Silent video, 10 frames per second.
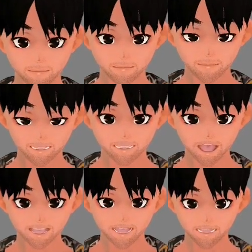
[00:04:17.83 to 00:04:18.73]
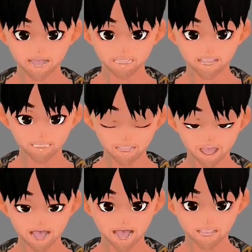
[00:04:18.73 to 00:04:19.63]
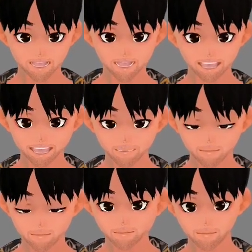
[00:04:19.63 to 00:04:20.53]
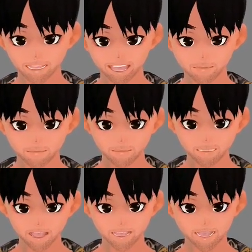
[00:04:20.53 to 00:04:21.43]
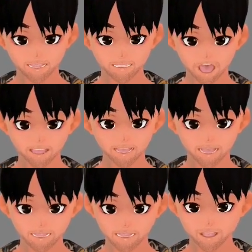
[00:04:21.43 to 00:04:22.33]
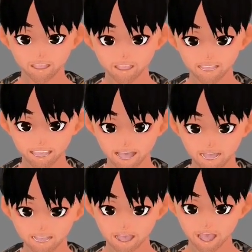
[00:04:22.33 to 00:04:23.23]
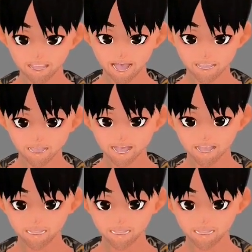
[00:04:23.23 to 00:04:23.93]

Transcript: this is my default position. But yeah, it's pretty useful if your character is bugging out, you know.